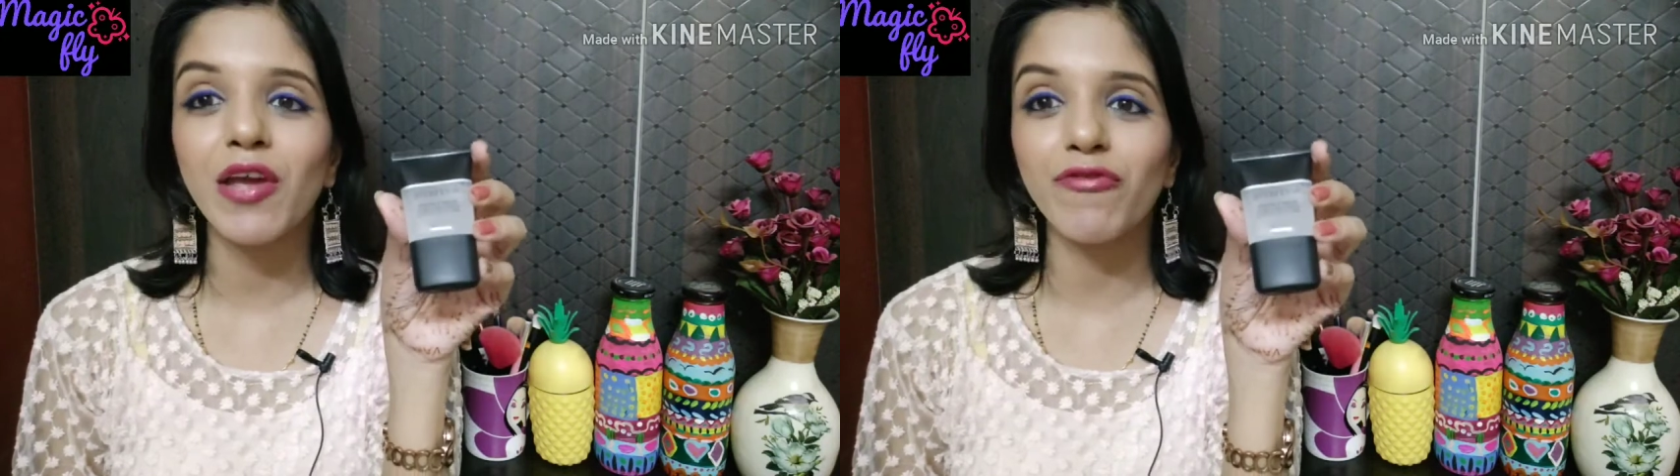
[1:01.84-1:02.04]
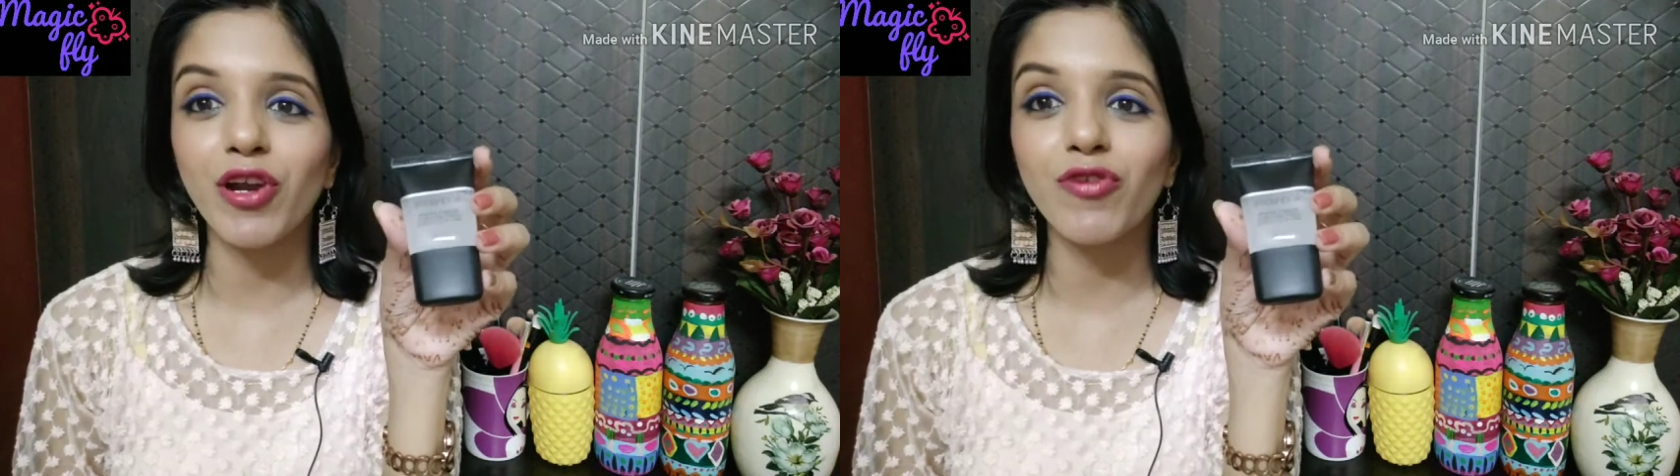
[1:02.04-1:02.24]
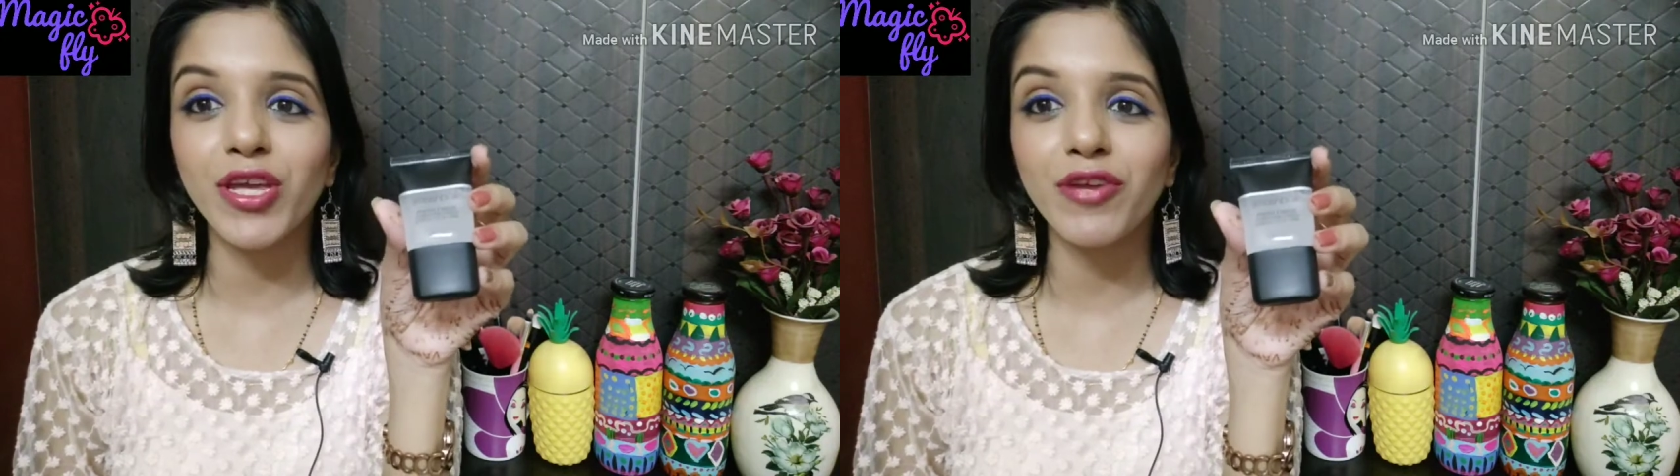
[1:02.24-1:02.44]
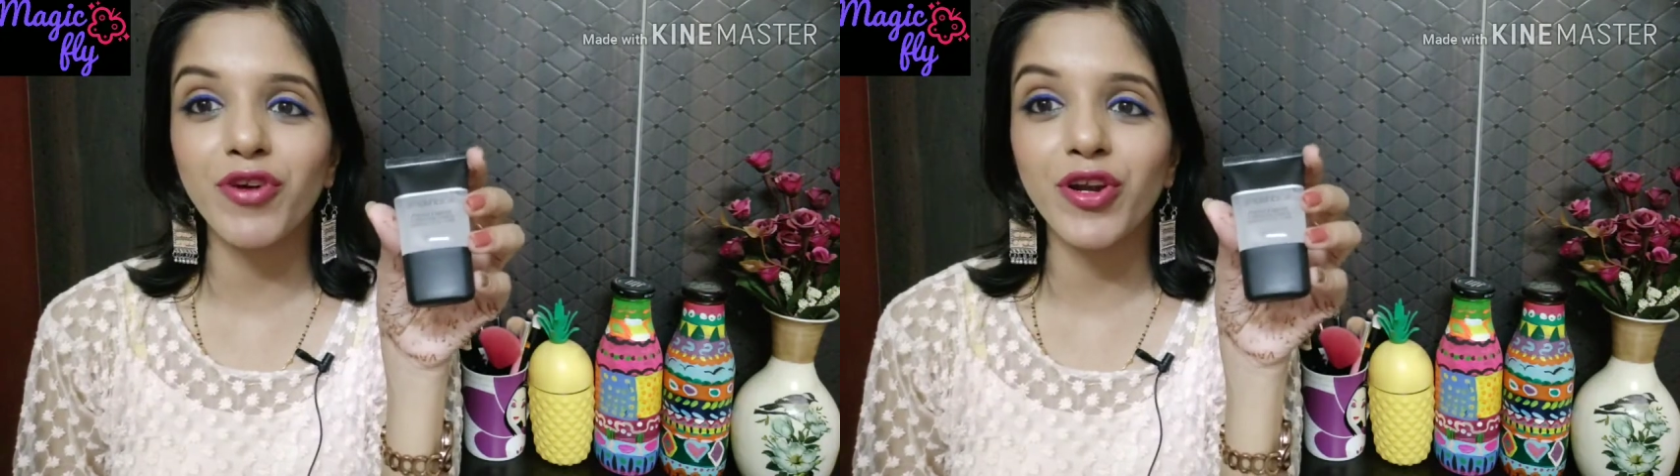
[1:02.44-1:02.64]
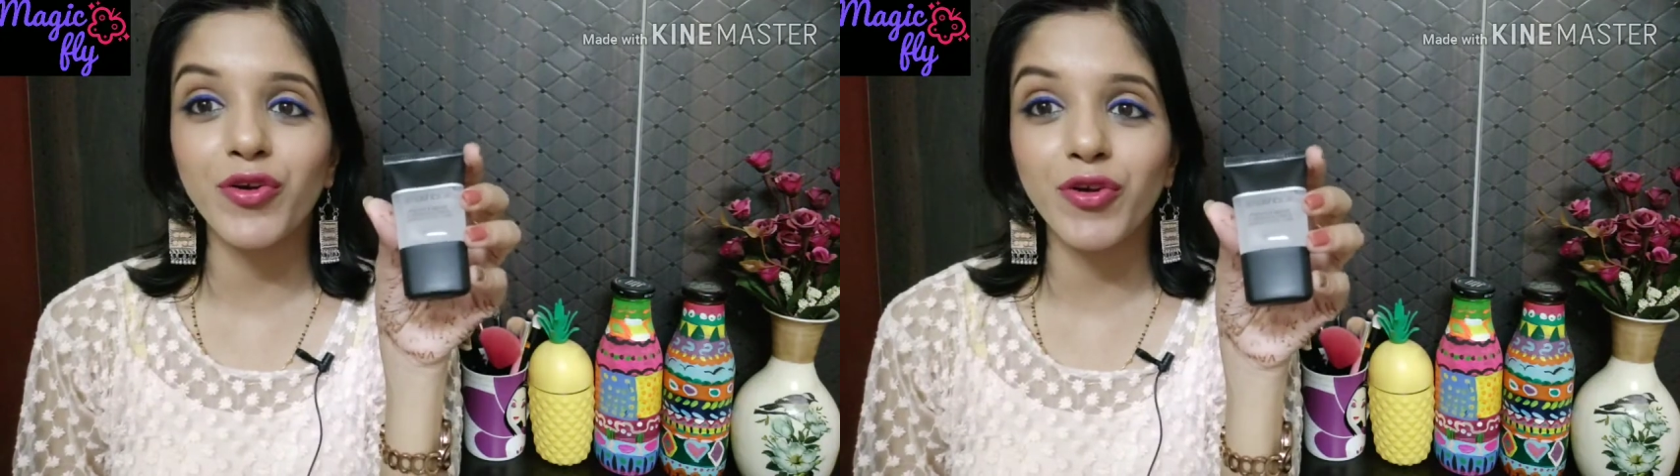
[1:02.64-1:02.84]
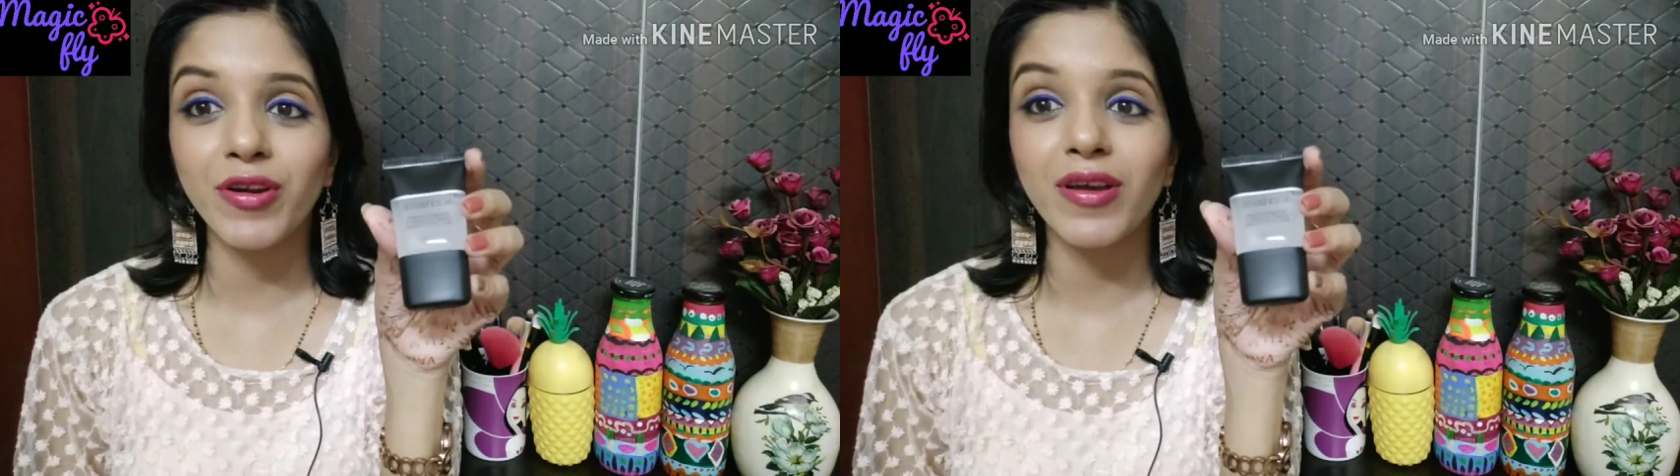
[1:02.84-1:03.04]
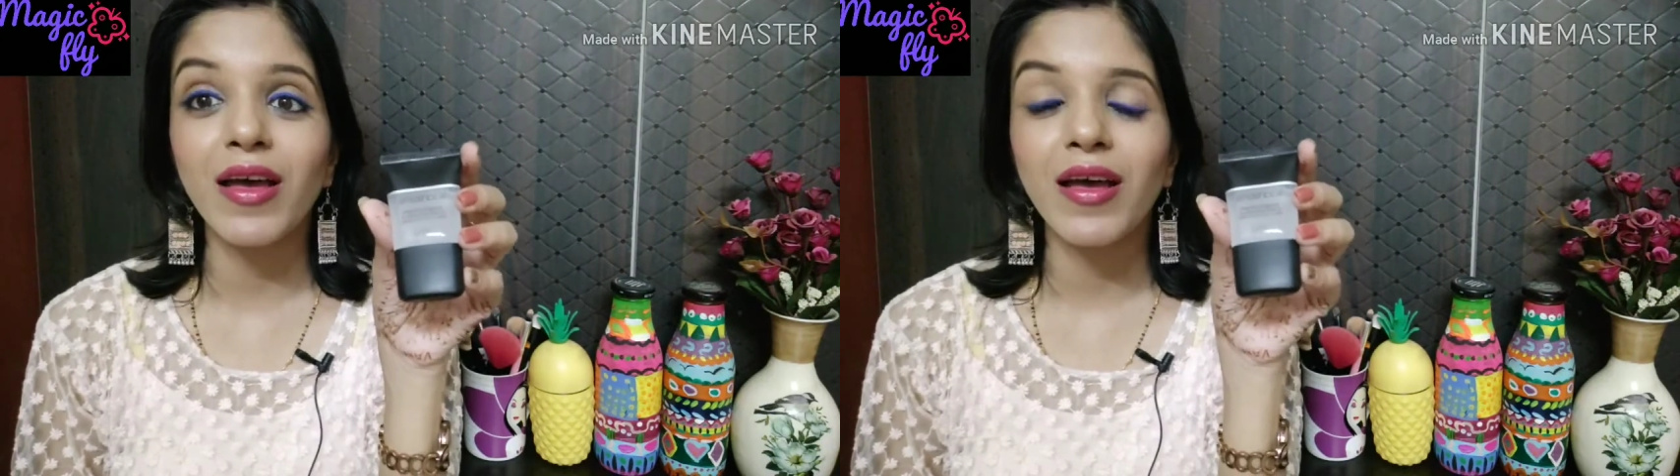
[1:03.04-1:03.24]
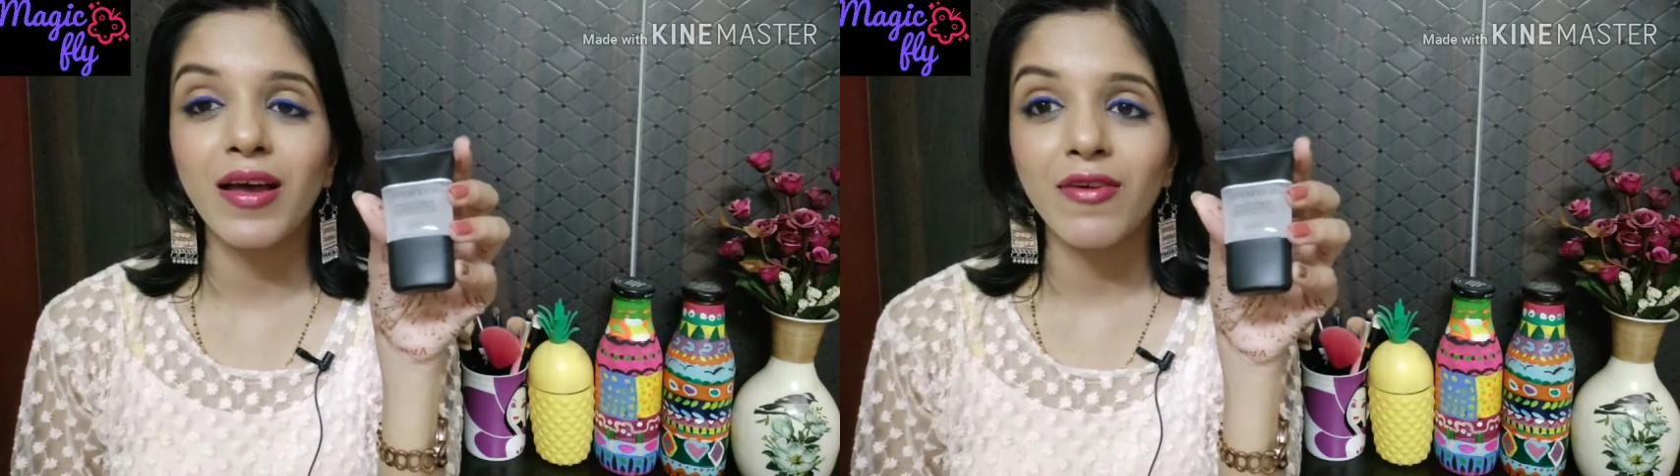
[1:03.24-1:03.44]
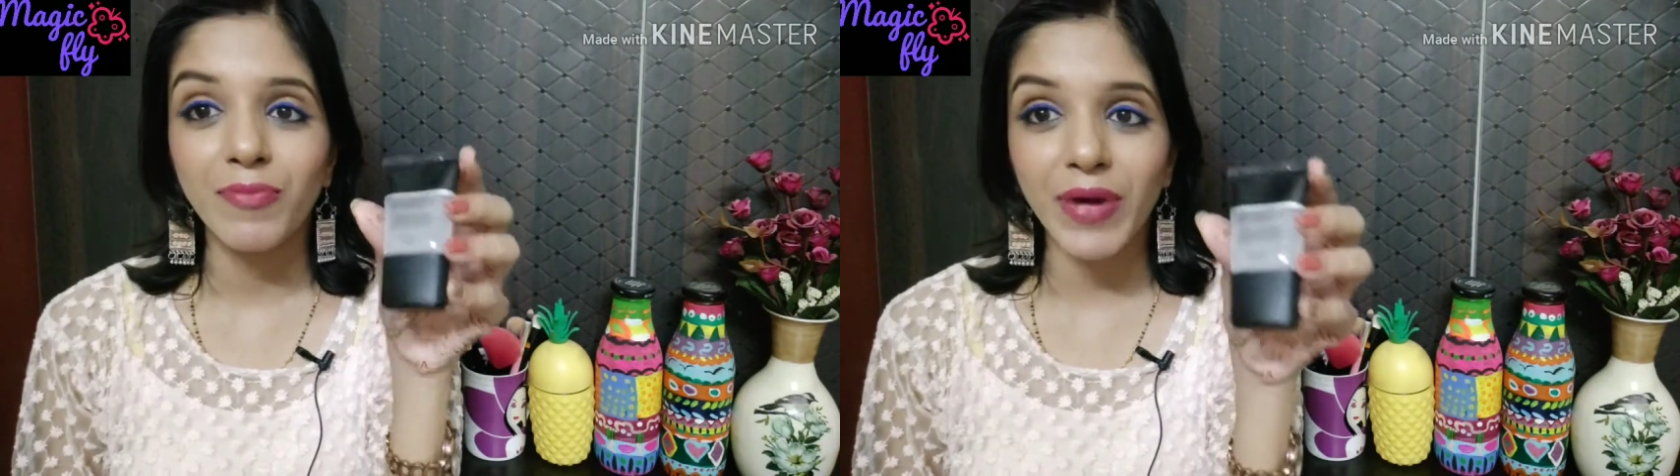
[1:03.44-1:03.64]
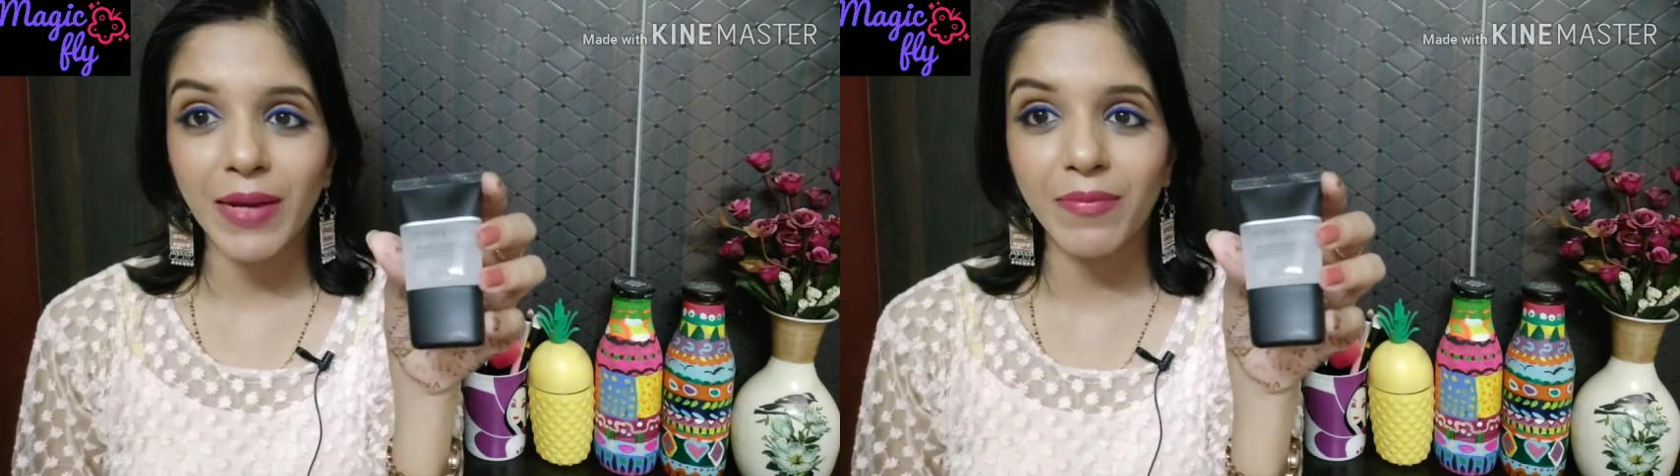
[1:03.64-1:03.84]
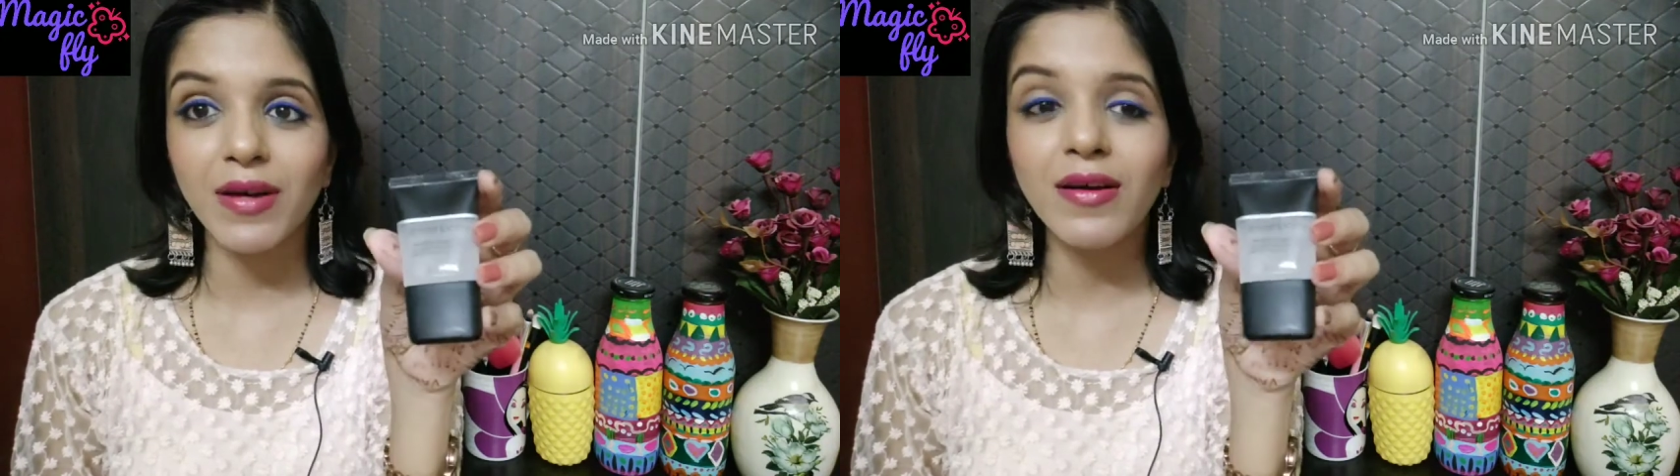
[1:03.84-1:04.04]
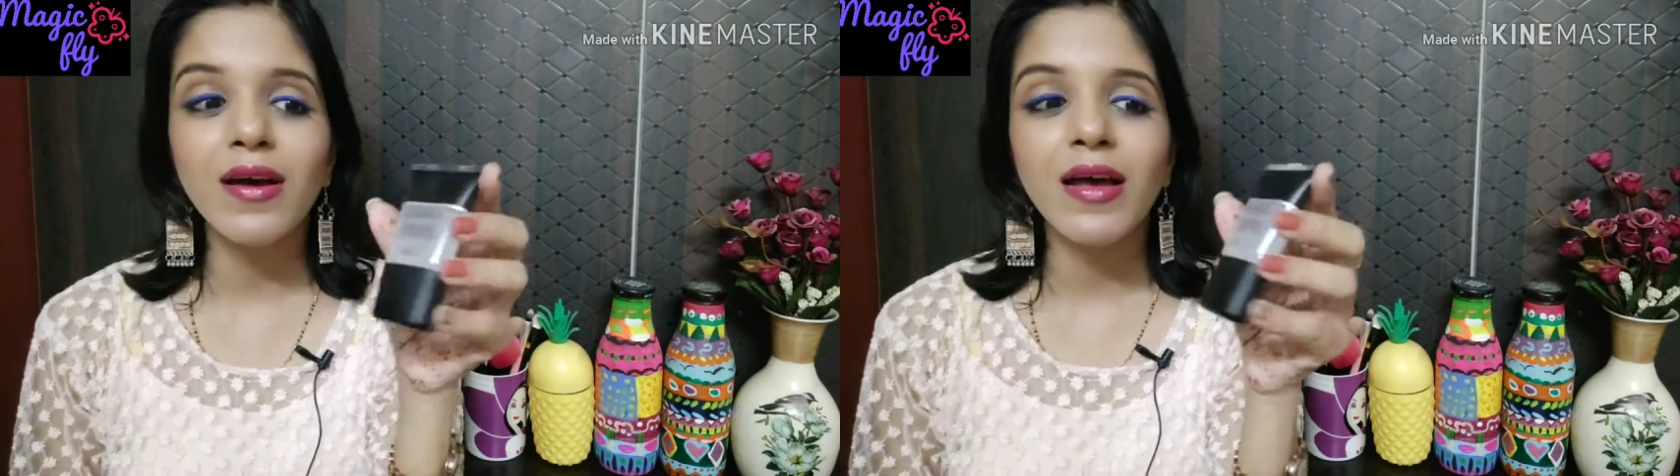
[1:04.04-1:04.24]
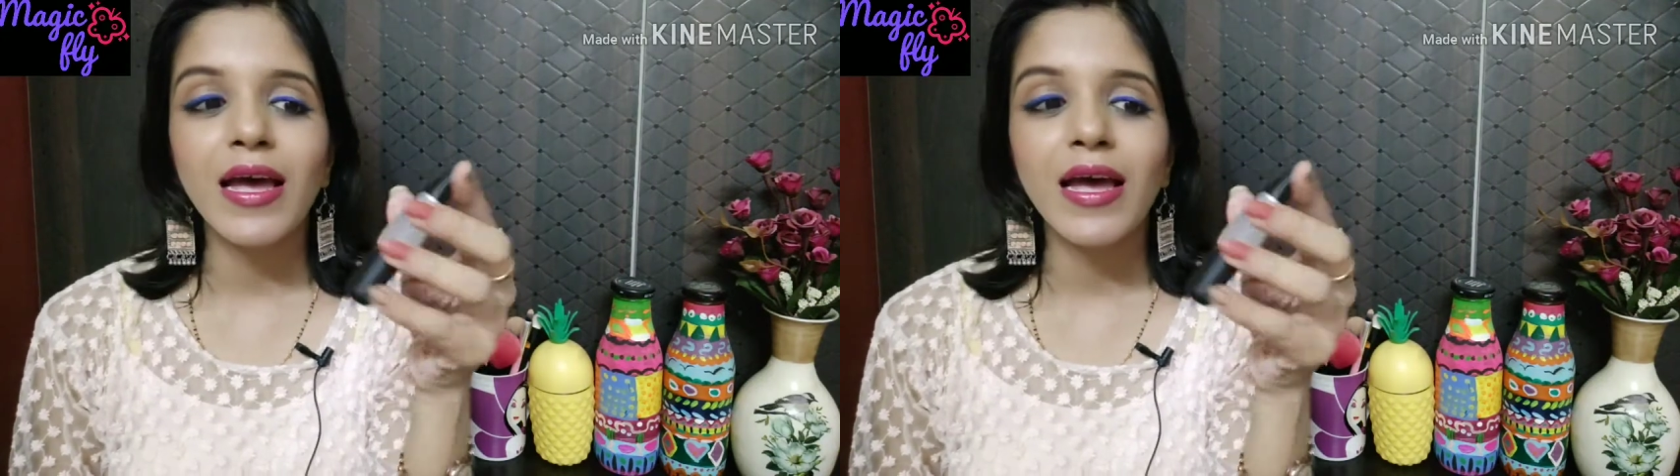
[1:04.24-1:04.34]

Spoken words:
if you are looking for a good primer,